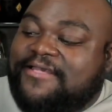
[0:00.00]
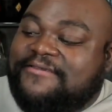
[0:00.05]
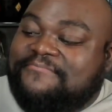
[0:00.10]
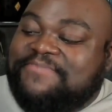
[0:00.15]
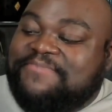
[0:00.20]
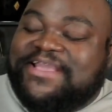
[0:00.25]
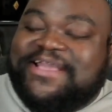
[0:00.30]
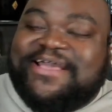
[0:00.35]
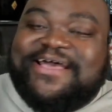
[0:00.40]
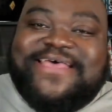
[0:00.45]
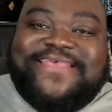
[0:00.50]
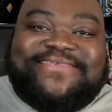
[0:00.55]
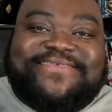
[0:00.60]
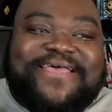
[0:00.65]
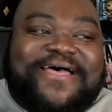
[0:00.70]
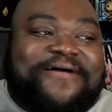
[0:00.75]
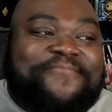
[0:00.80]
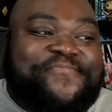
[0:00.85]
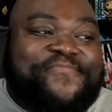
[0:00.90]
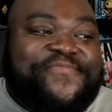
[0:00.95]
because
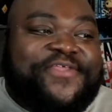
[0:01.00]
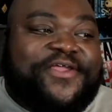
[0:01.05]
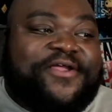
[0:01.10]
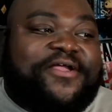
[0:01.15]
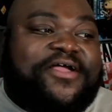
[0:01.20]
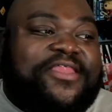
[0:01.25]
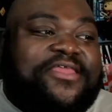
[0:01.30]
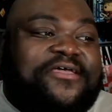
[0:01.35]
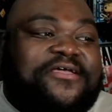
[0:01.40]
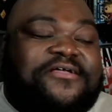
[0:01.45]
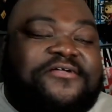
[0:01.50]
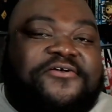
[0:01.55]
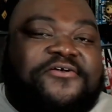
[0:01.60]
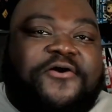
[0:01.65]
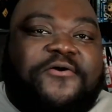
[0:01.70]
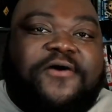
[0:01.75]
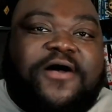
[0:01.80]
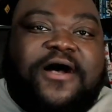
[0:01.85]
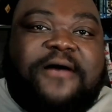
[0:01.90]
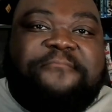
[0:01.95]
they're gonna
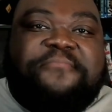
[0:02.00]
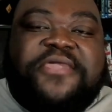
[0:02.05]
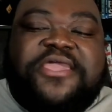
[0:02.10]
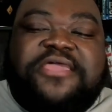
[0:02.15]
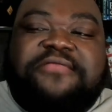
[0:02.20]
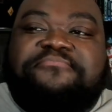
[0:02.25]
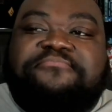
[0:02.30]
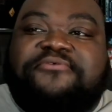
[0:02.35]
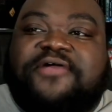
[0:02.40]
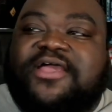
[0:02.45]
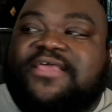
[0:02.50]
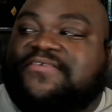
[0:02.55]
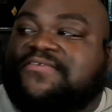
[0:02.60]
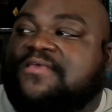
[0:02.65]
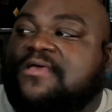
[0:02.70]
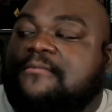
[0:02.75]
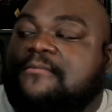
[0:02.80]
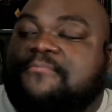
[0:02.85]
go up in price.